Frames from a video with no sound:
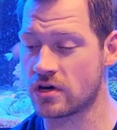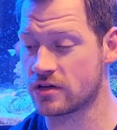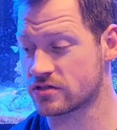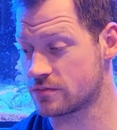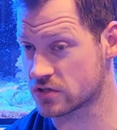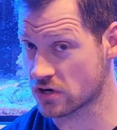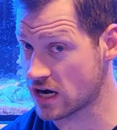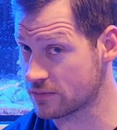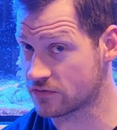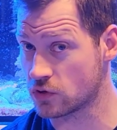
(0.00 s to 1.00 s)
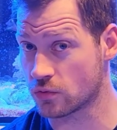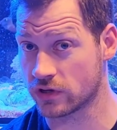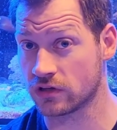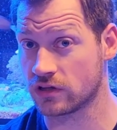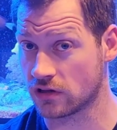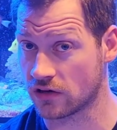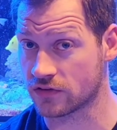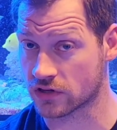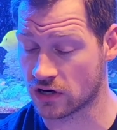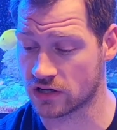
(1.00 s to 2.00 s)
subscribe if you really love
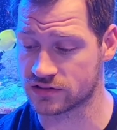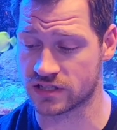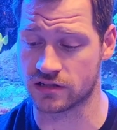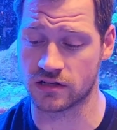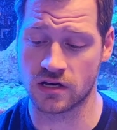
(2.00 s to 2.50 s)
the content.